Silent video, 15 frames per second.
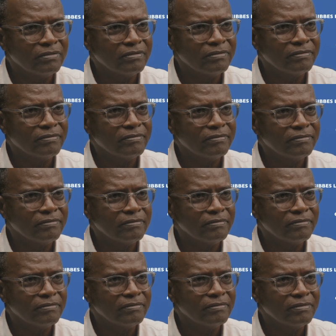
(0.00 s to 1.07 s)
Would you say?
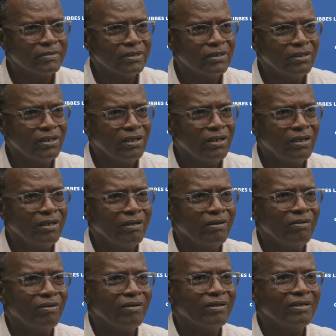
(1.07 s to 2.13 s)
I
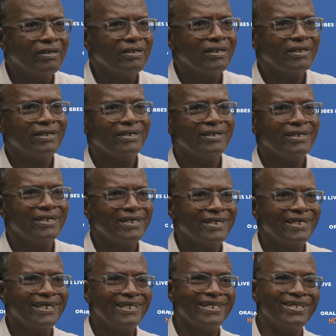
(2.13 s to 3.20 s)
didn't expect me to say that, right?